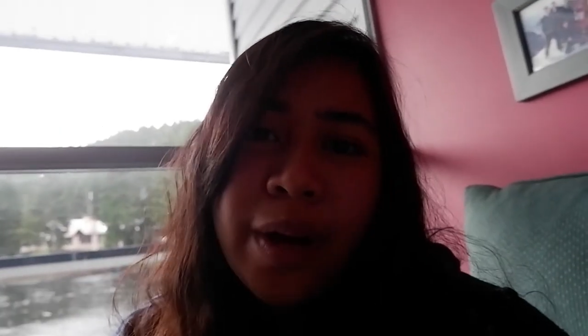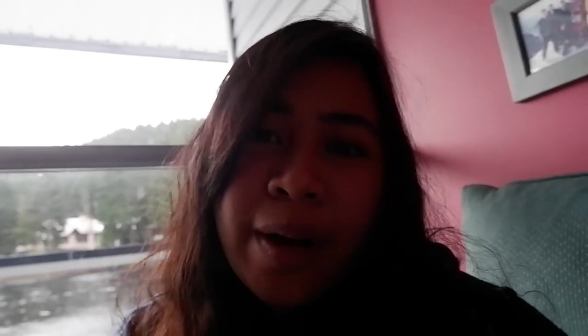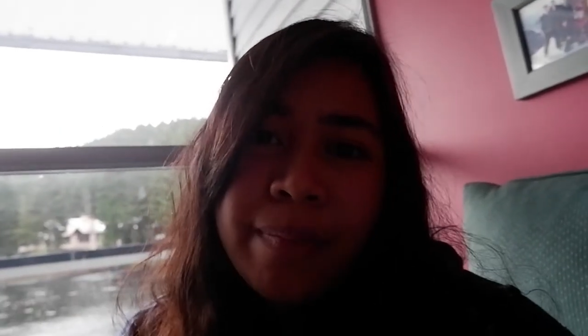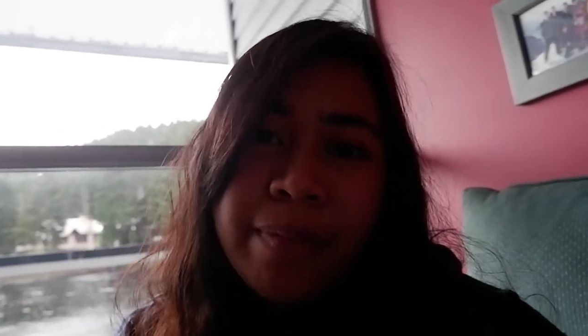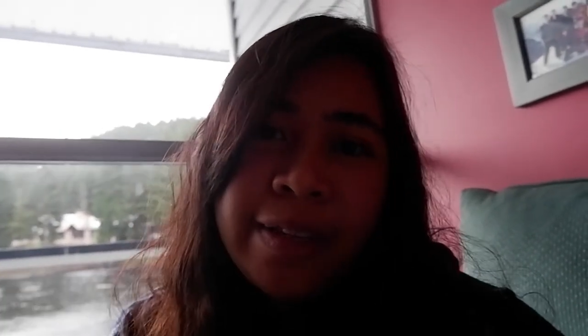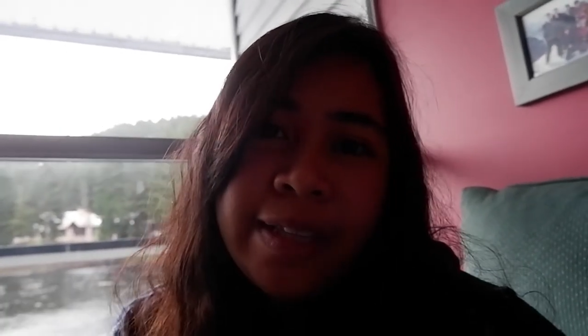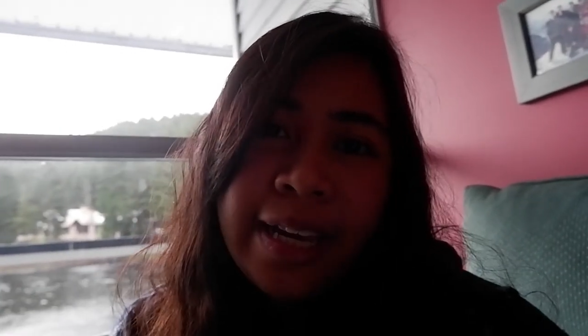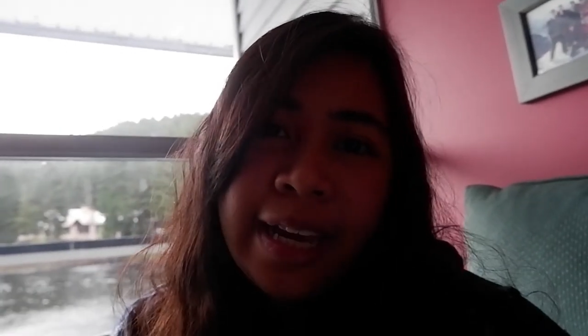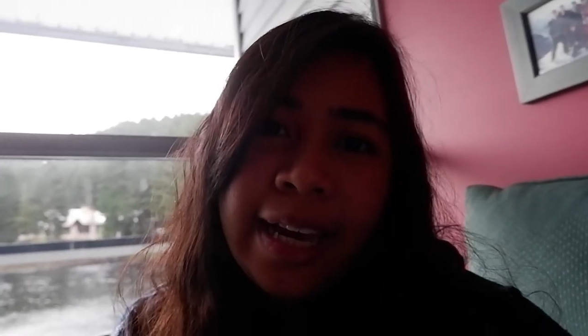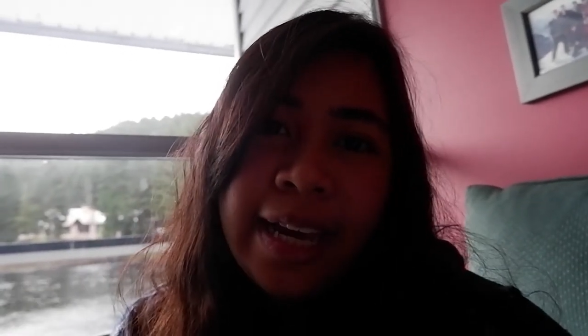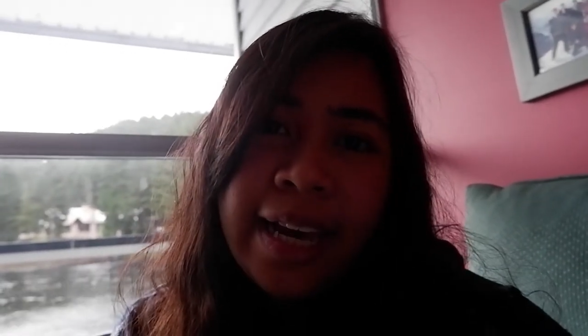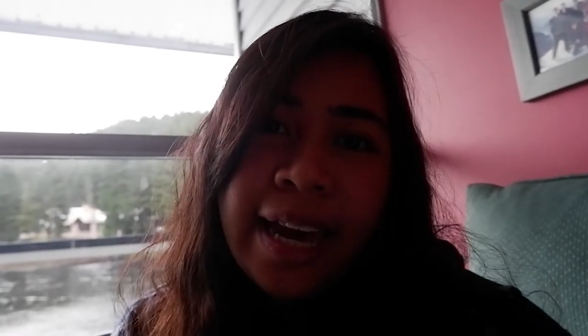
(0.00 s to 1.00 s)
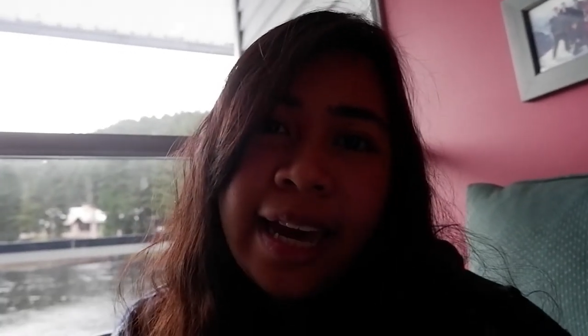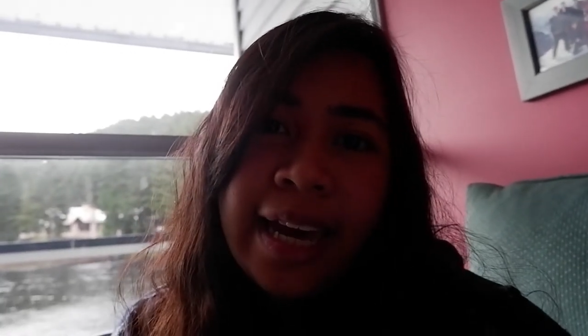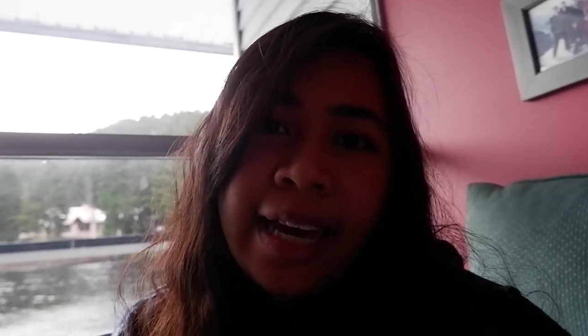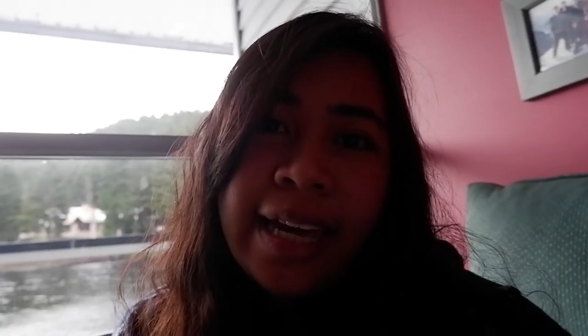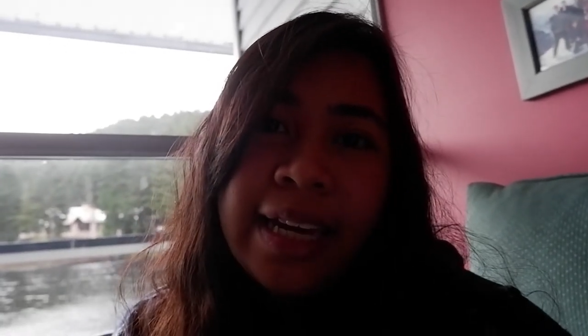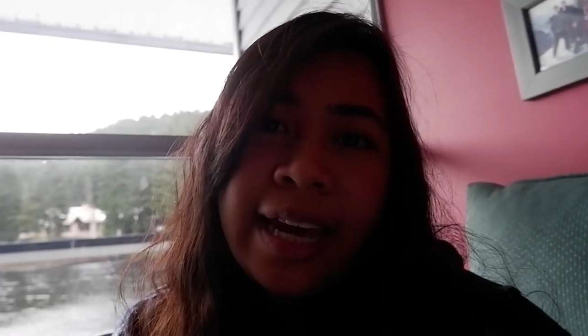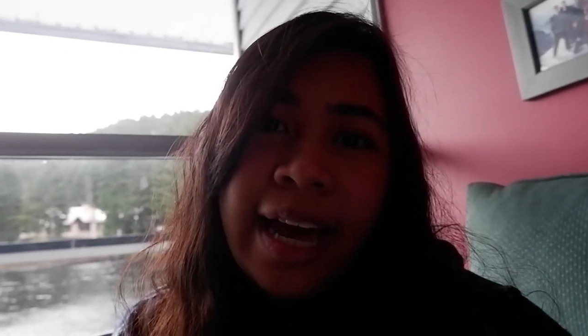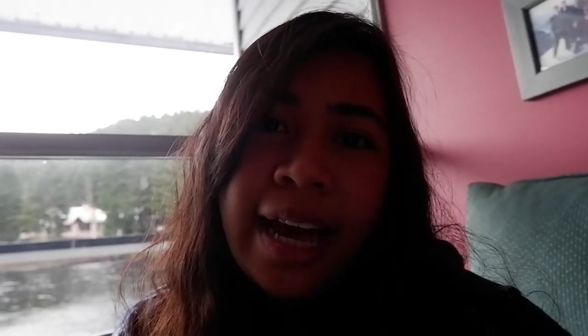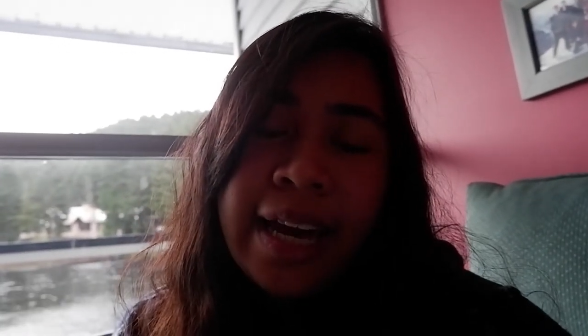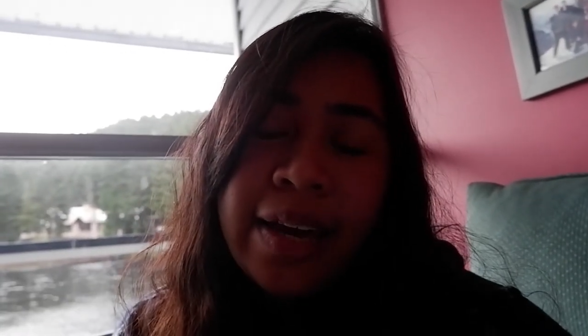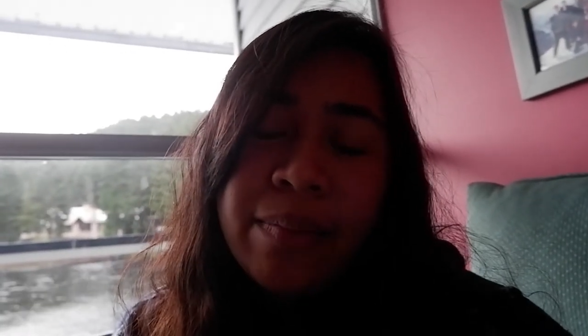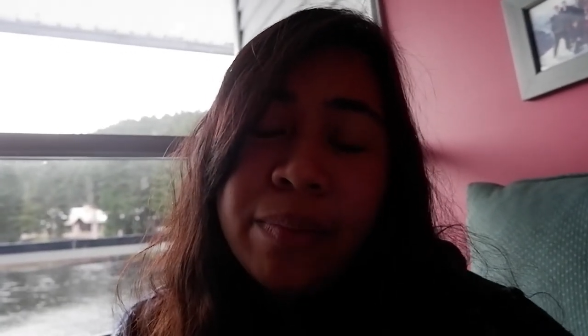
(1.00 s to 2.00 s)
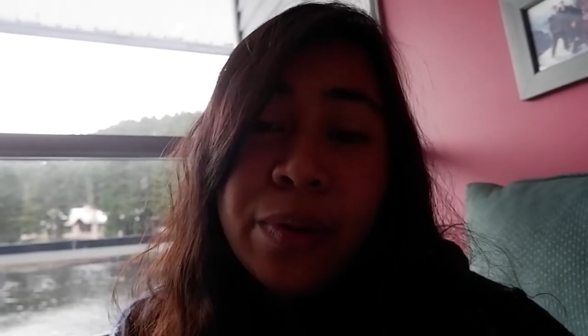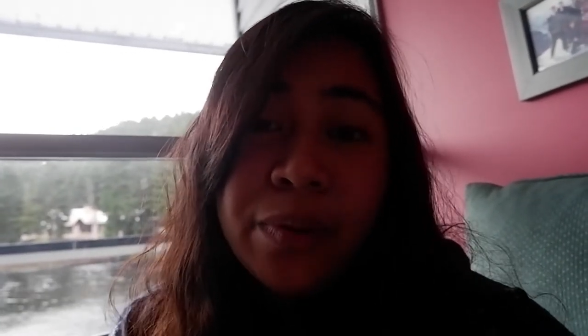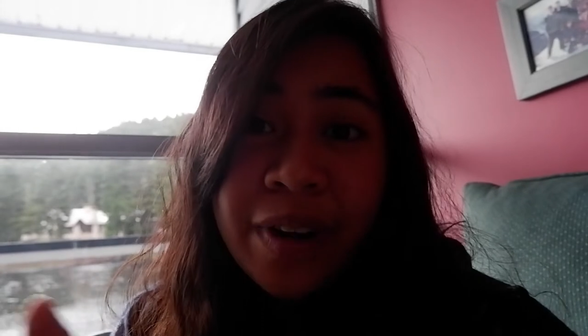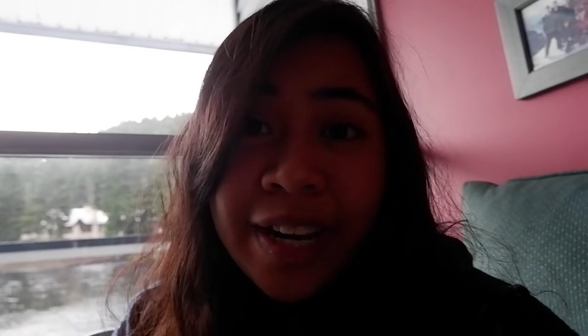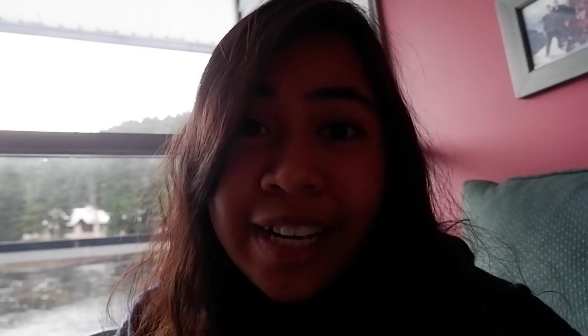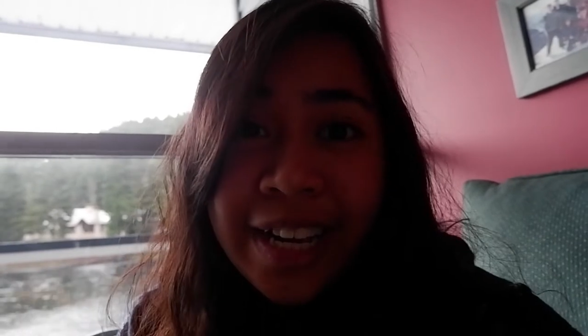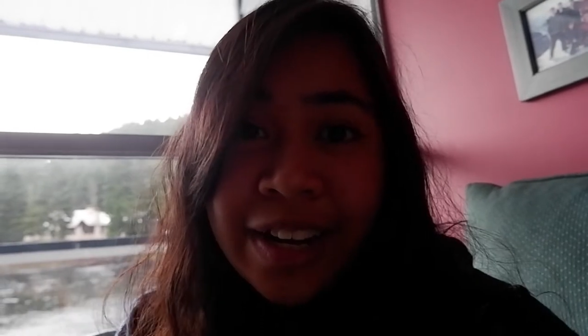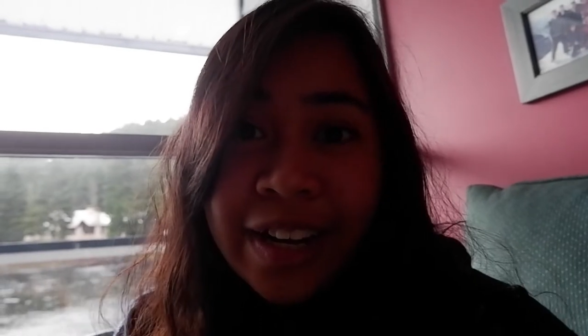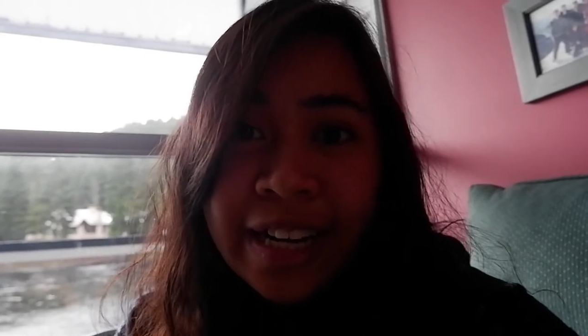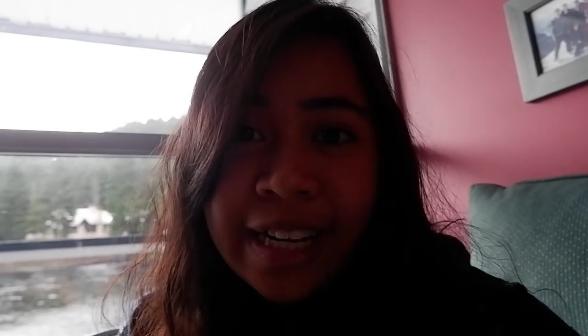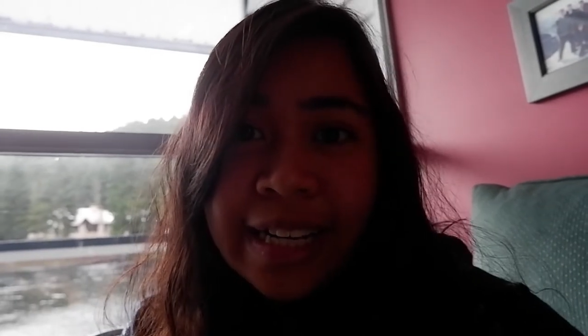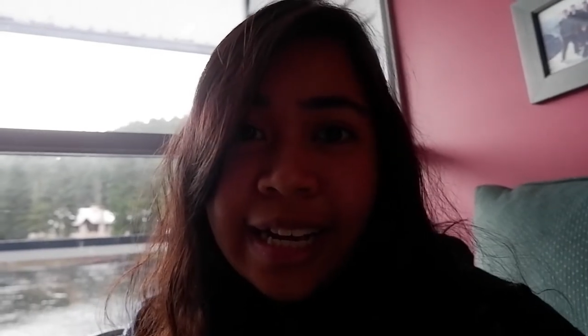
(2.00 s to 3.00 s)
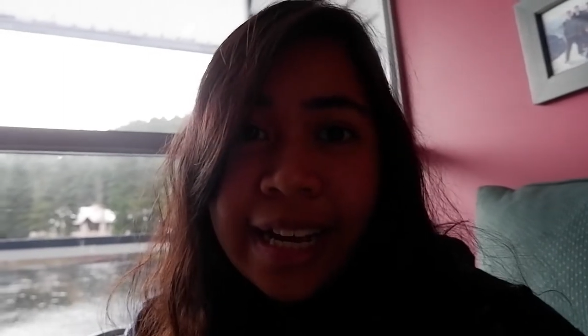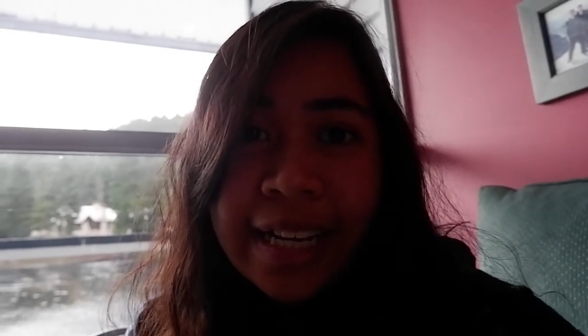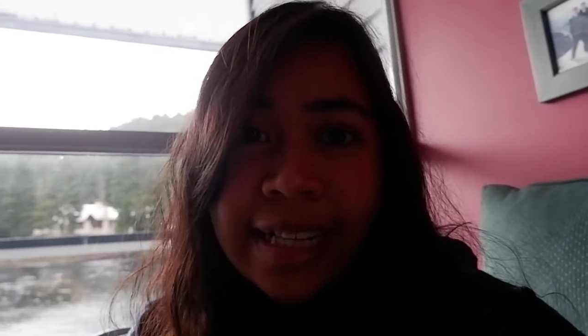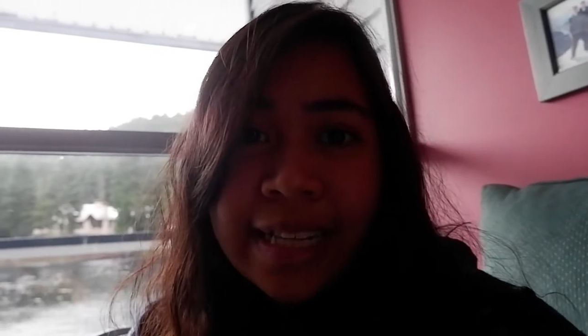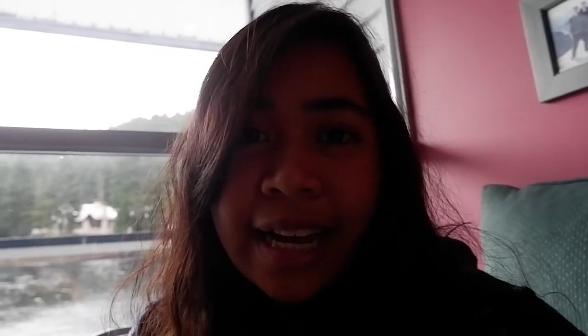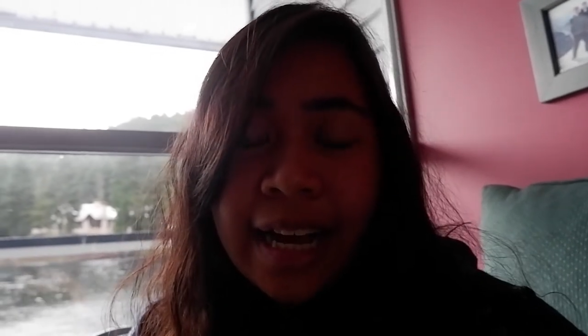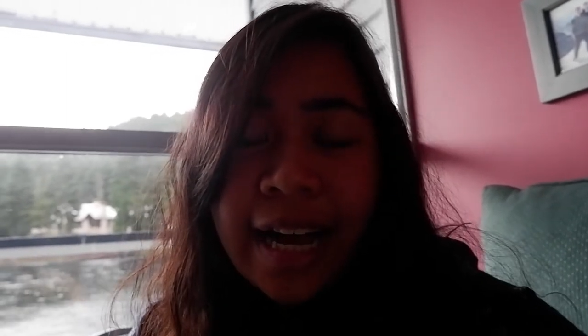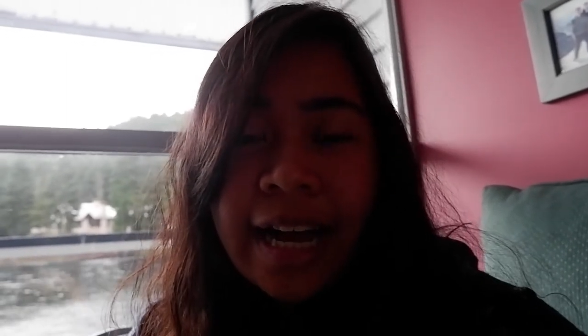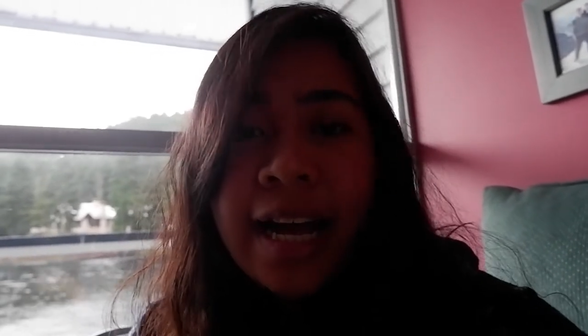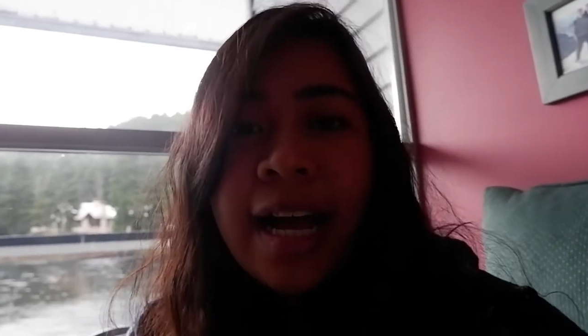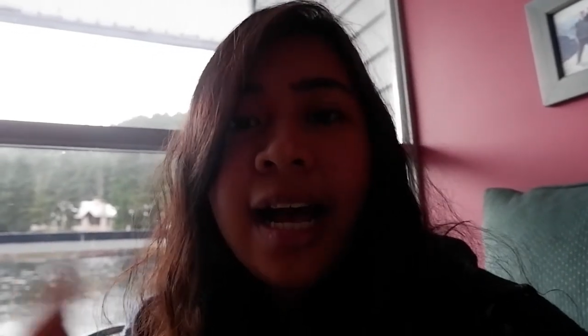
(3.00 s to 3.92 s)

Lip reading: up today, and I am already here in Canada.